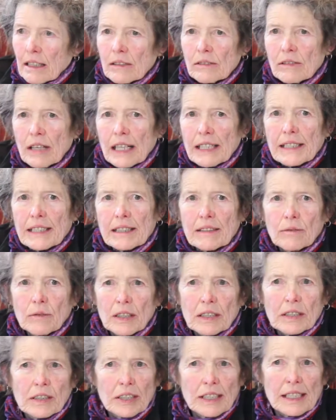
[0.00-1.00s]
Right,
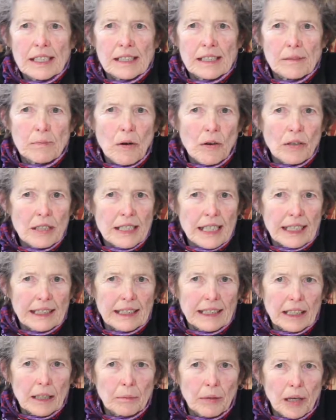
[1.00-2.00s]
with just a small
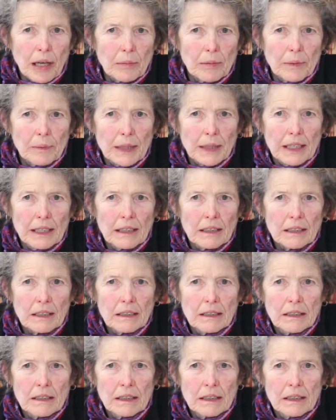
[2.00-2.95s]
technical problem here.